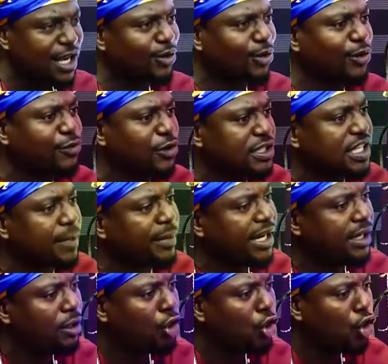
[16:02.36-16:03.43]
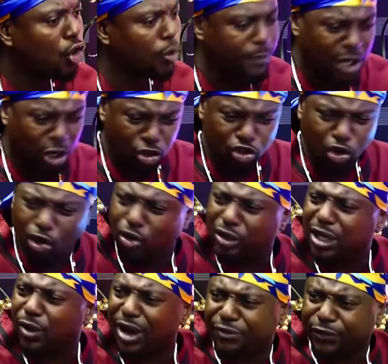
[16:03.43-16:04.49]
confuse me. Obi also no dey
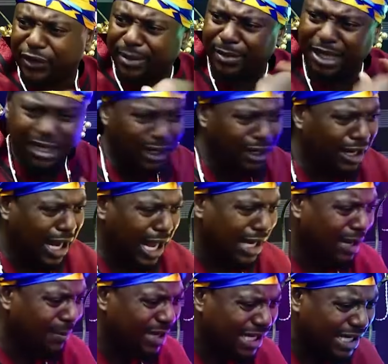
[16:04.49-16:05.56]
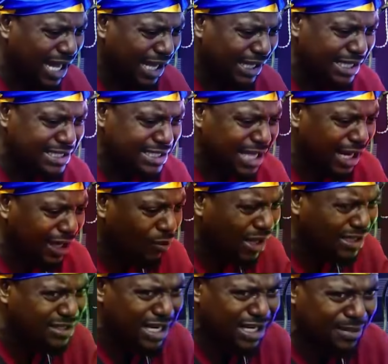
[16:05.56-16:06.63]
wa frame me. Ana me ni na ke sika na wa
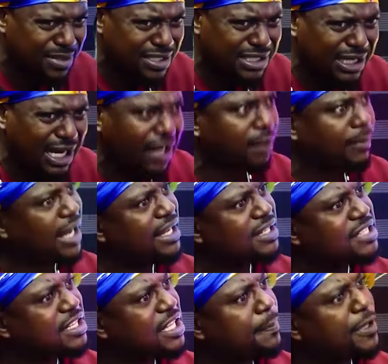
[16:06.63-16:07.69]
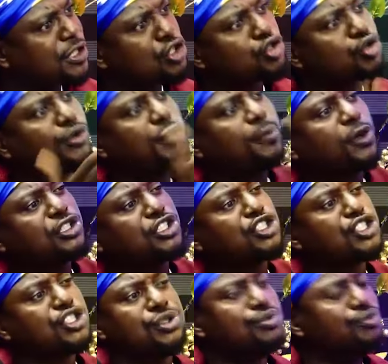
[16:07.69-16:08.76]
send me sika na my say the person should report it
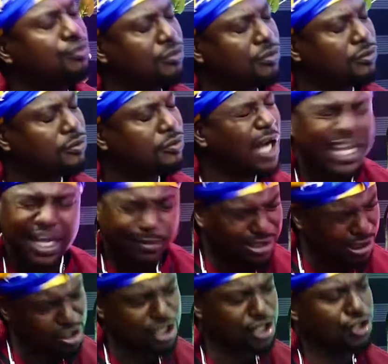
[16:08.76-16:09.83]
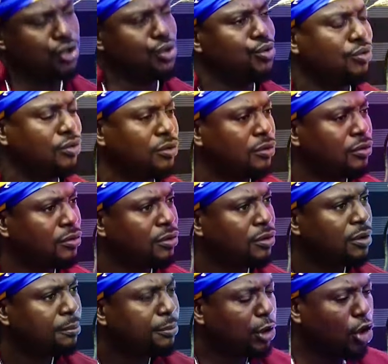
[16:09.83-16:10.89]
to you. I am telling you.
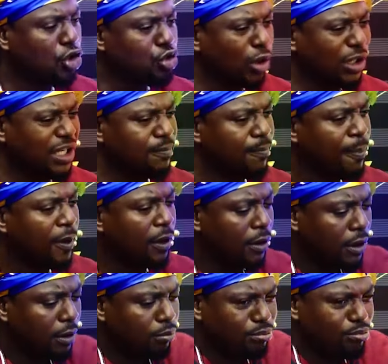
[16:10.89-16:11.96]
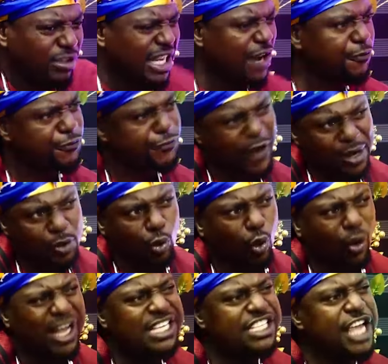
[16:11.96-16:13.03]
Because unim yem fa nu
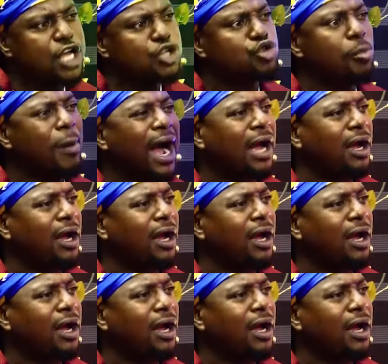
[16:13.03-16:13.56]
kure nye juma.